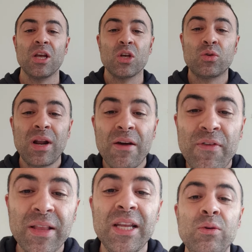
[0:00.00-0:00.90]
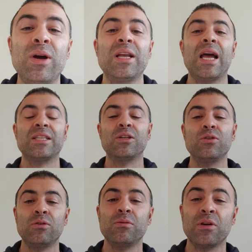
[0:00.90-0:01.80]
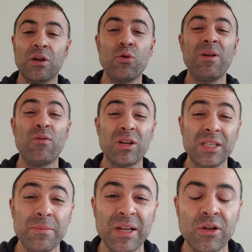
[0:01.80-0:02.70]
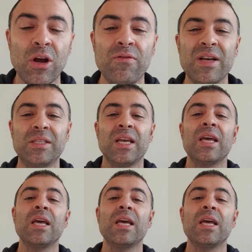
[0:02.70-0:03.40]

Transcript: So Rafa did what he has to do. Rublev was a little bit nervous.